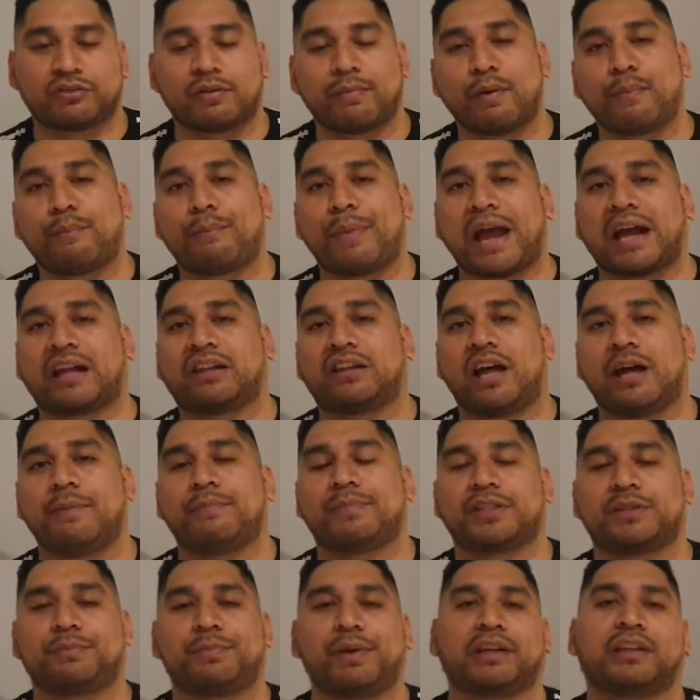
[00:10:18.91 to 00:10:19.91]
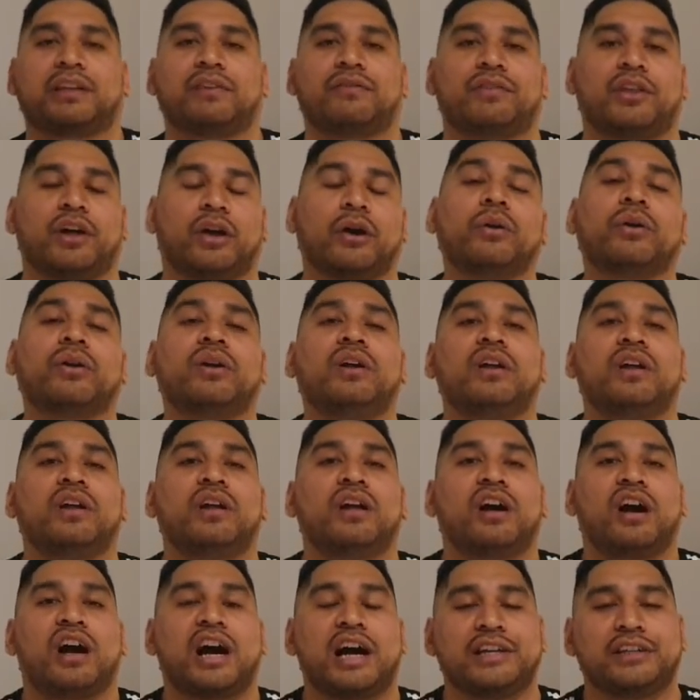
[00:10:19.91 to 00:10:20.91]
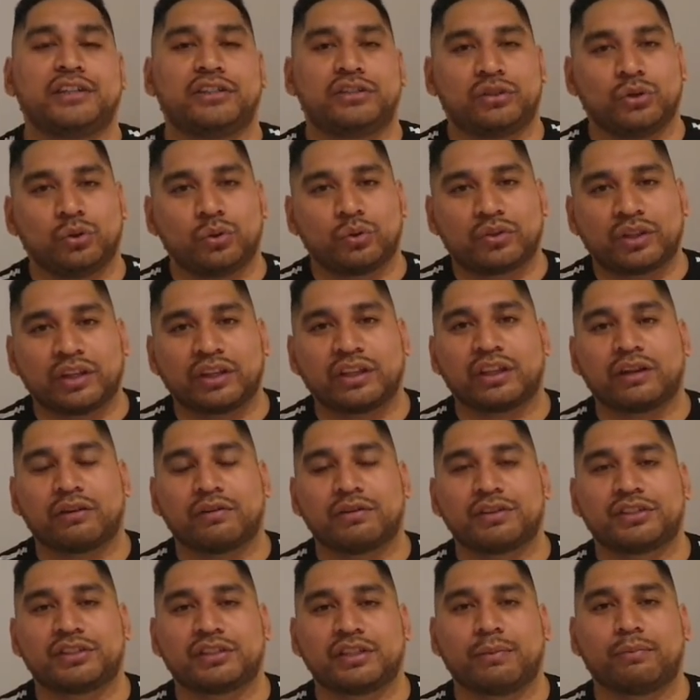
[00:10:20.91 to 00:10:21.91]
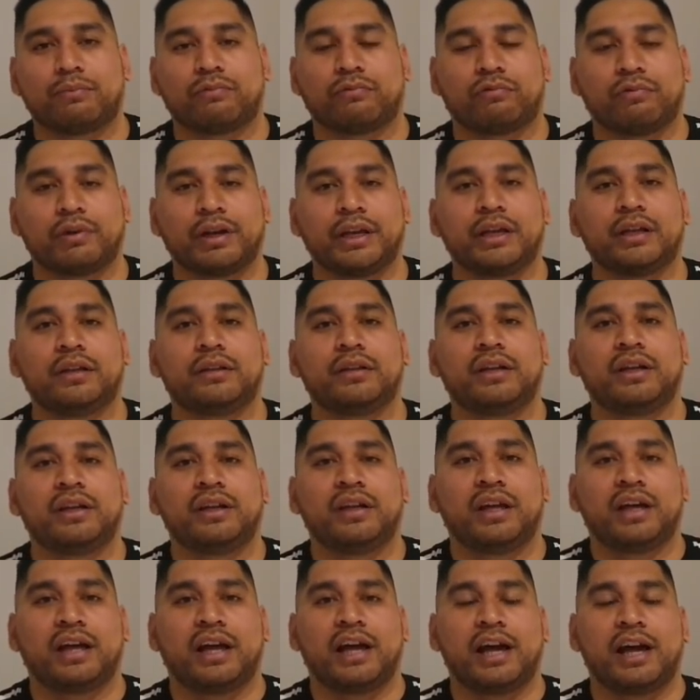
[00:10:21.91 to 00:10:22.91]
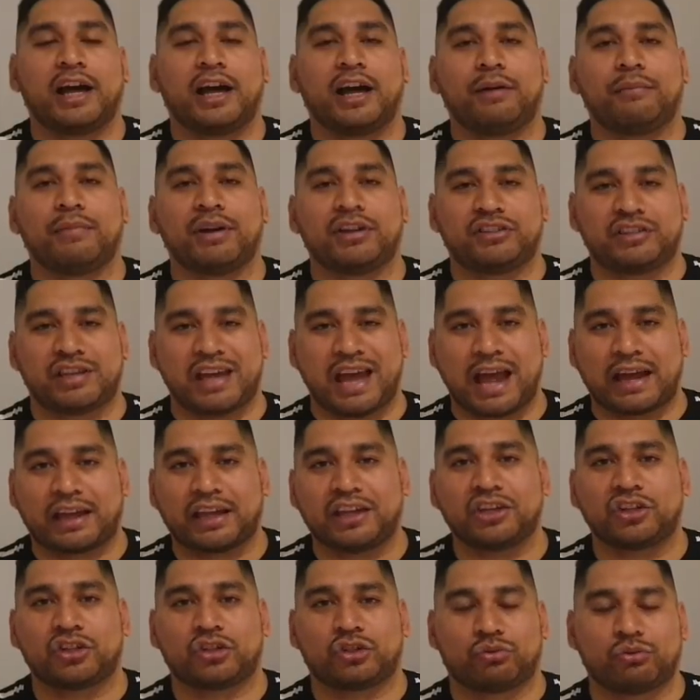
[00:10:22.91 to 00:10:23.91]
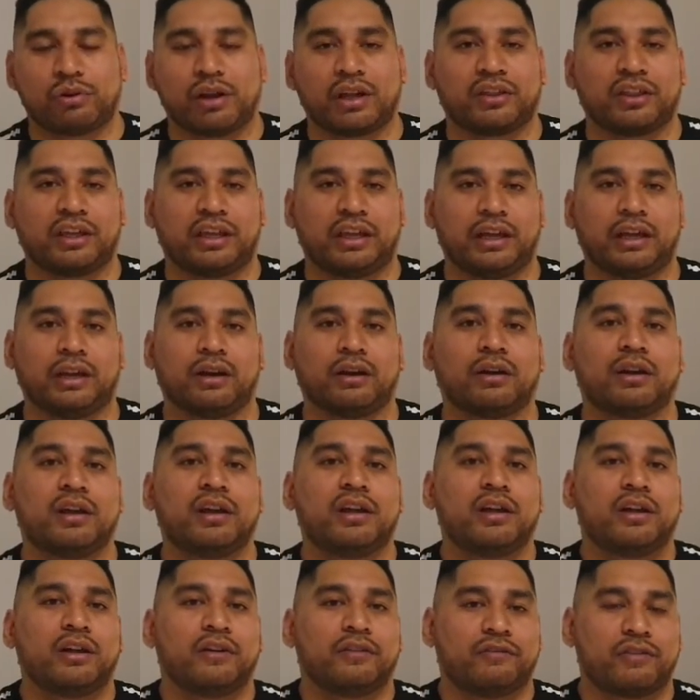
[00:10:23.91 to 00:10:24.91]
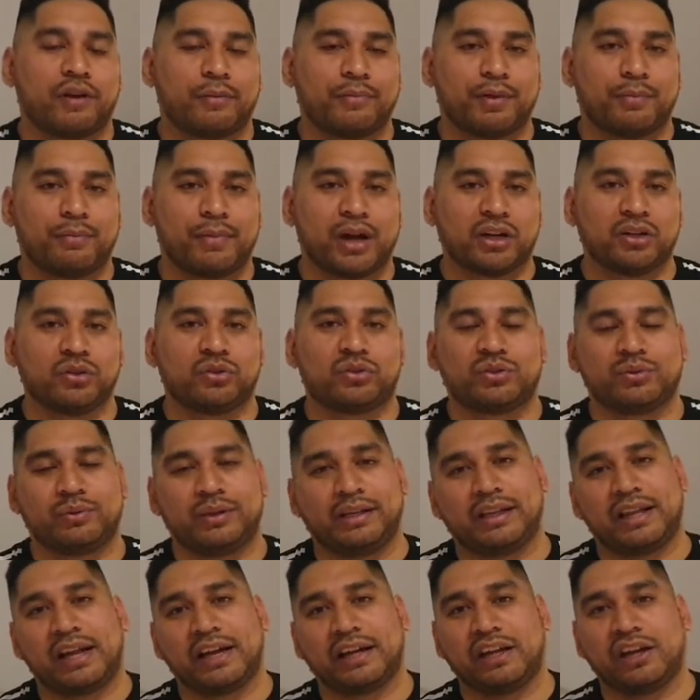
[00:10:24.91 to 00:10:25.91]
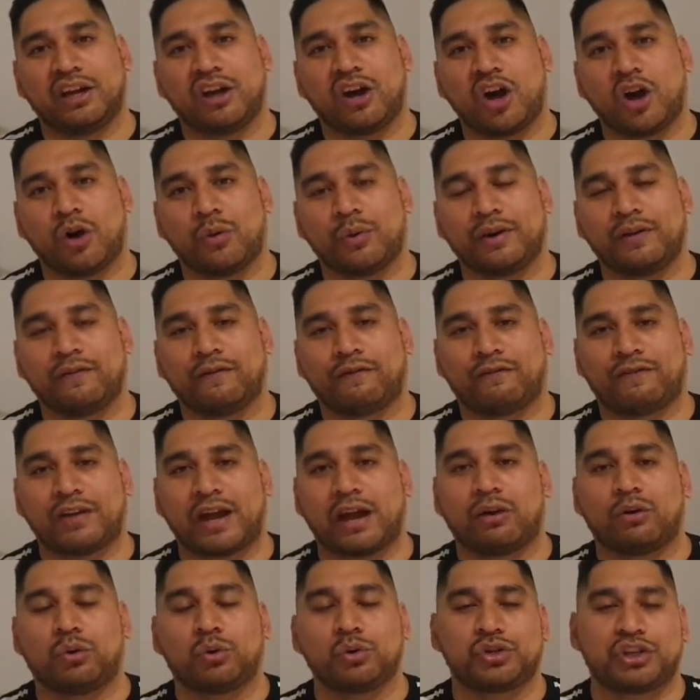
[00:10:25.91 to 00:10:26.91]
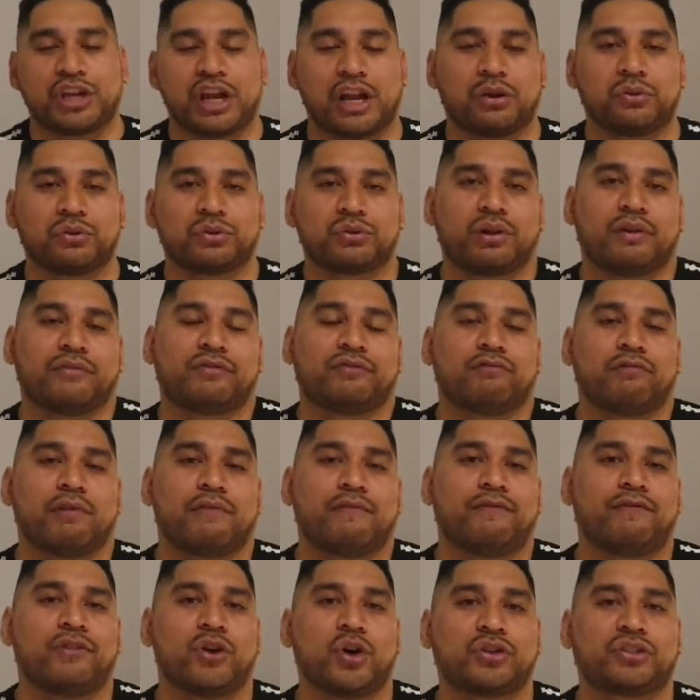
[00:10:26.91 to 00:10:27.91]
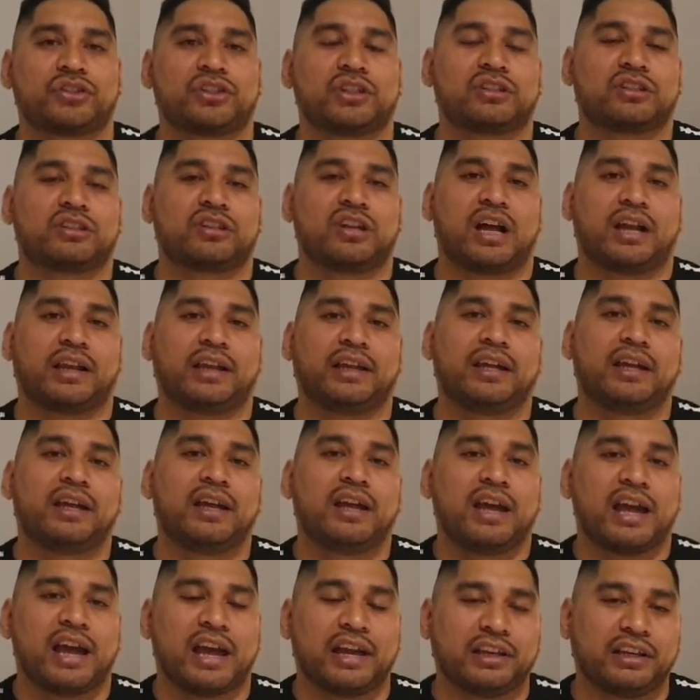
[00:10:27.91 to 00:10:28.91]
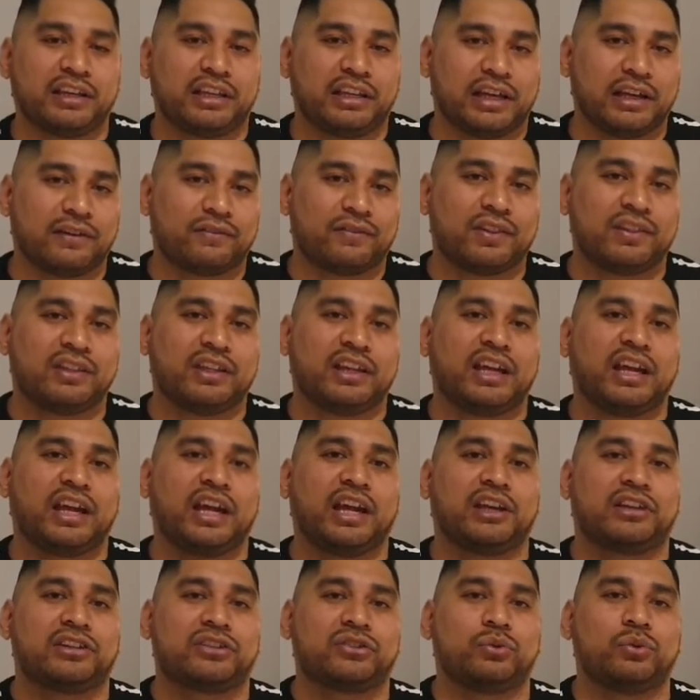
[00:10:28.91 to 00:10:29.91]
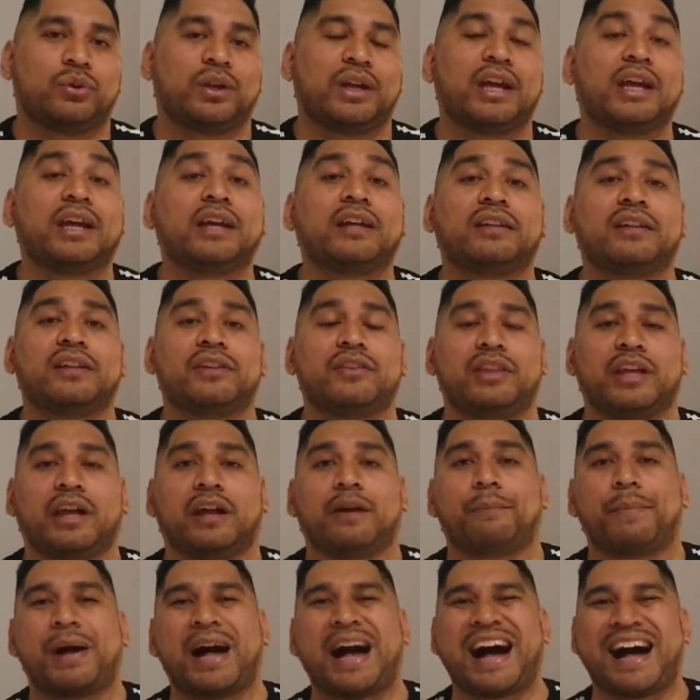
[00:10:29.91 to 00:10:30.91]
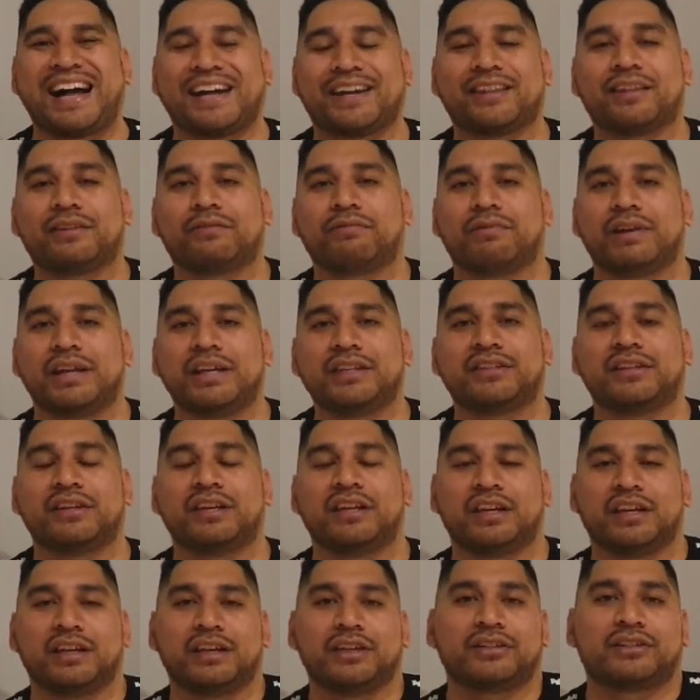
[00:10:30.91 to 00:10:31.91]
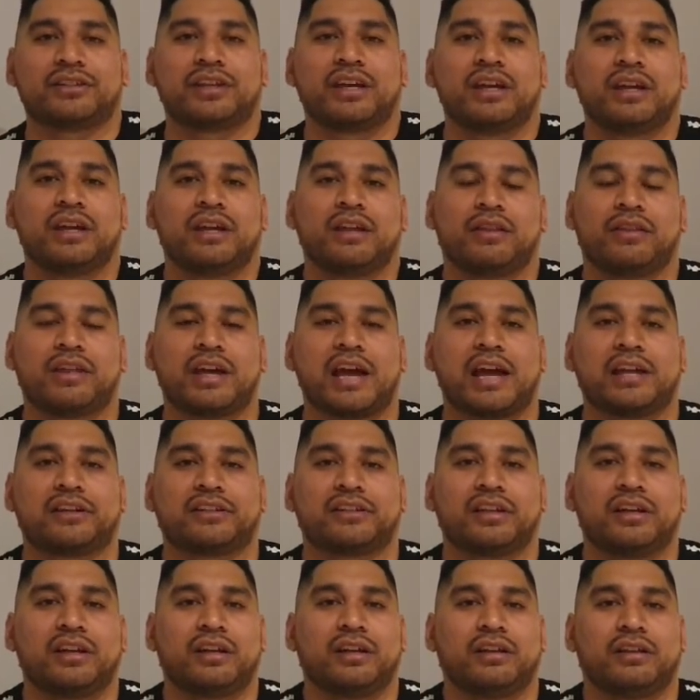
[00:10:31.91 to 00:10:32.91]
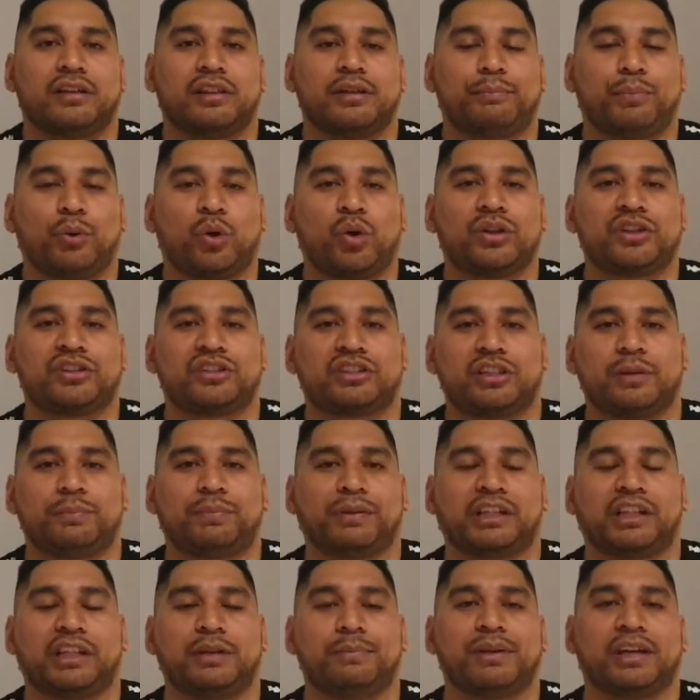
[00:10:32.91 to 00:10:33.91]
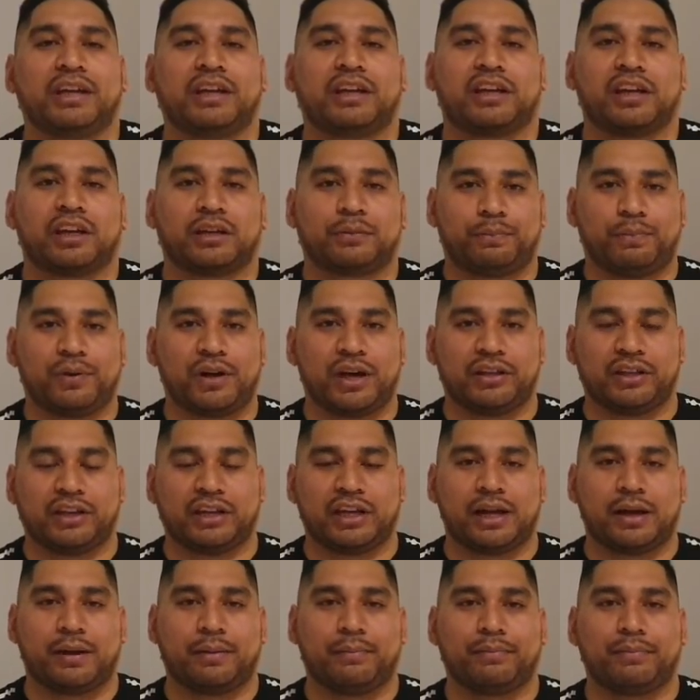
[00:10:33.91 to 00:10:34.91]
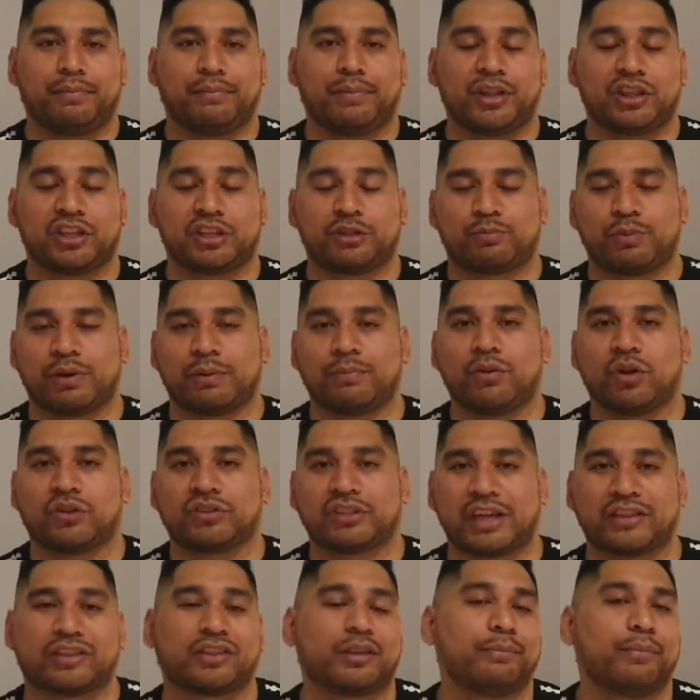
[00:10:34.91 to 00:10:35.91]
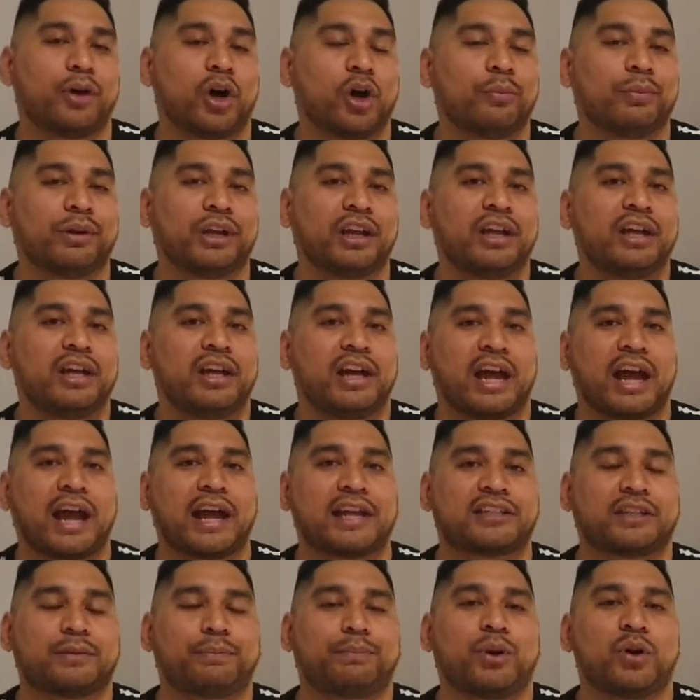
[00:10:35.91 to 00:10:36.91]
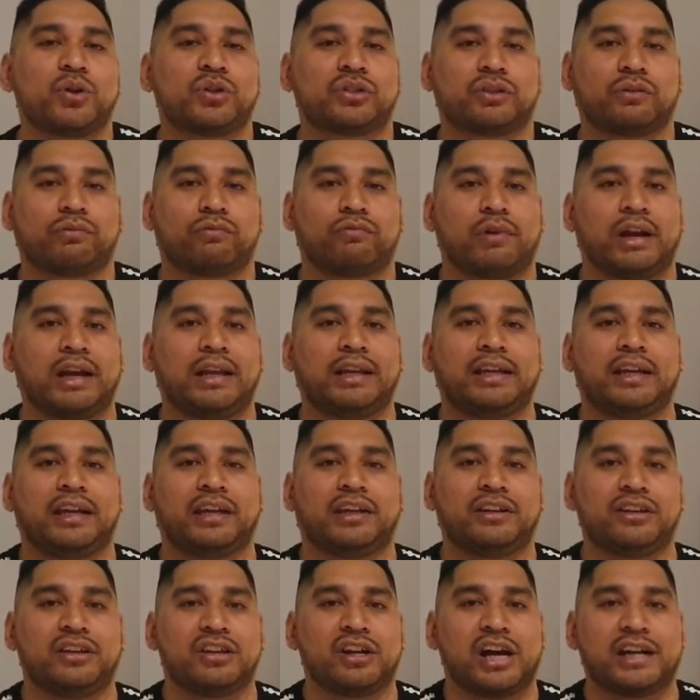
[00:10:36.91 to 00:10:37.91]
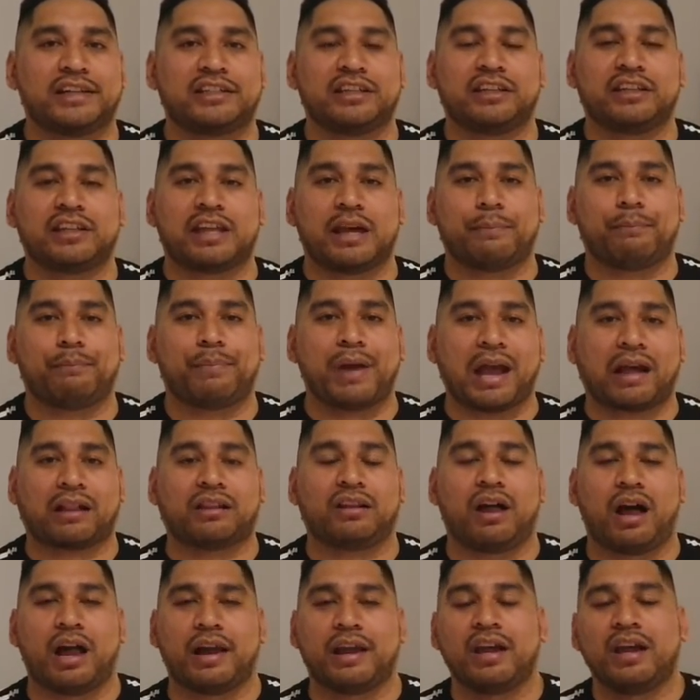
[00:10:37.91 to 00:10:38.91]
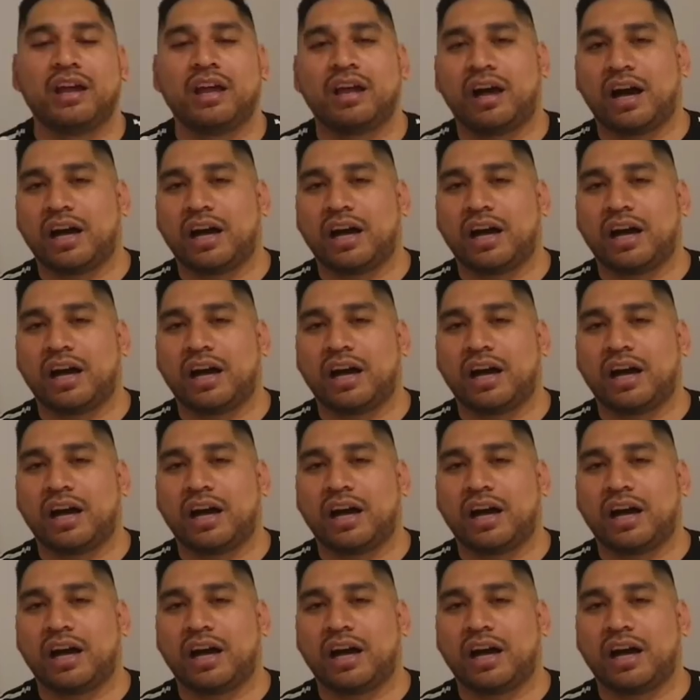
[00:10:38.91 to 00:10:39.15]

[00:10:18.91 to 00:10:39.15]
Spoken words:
From a backline perspective, though, I do think there is some real attacking strength here from the Manu Tuilangi, Owen Farrell channel. So I've reversed this slightly and given the edge to England there. Part of the reason is that the ball is typically being kicked by the Springboks at the moment, as opposed to really igniting that backline.